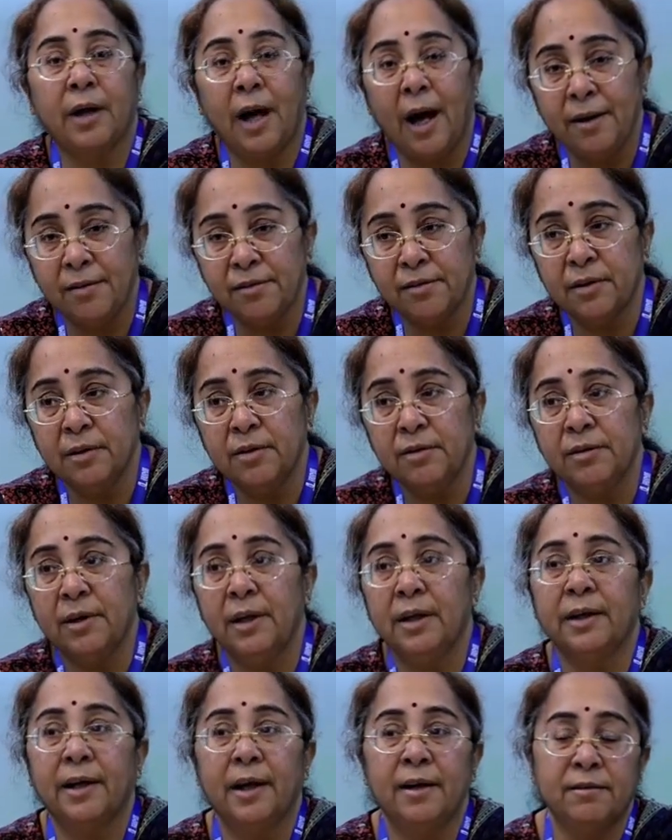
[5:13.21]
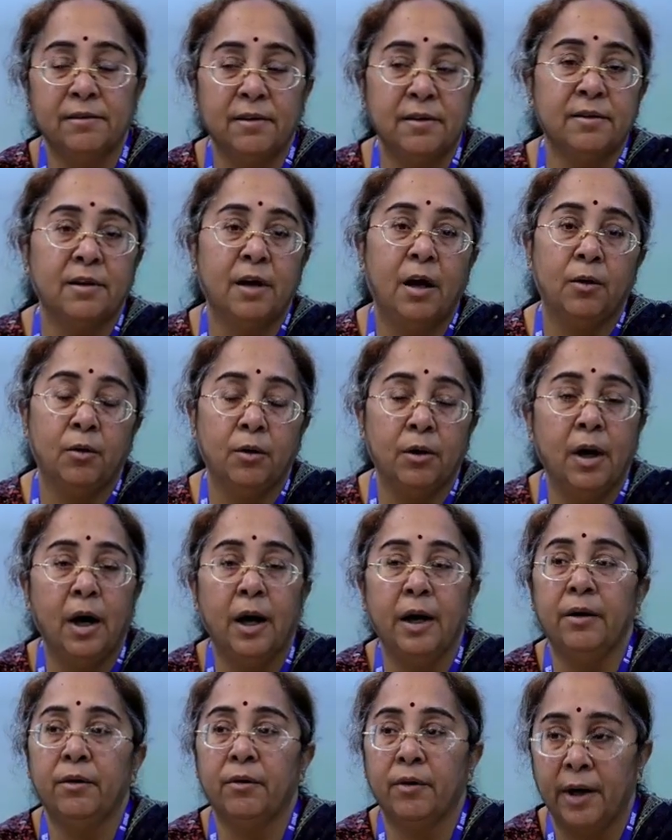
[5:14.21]
cancers and cancers are on
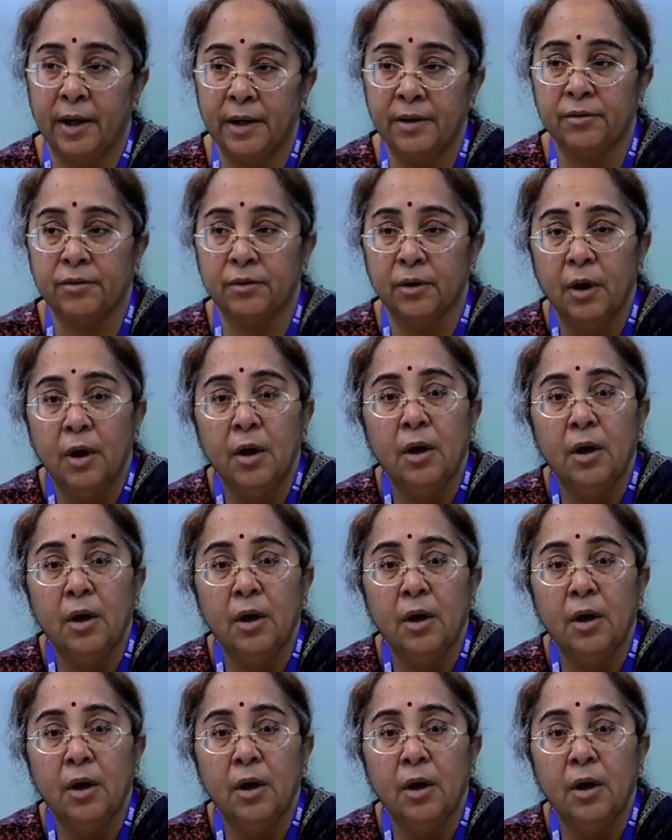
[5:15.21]
high rise.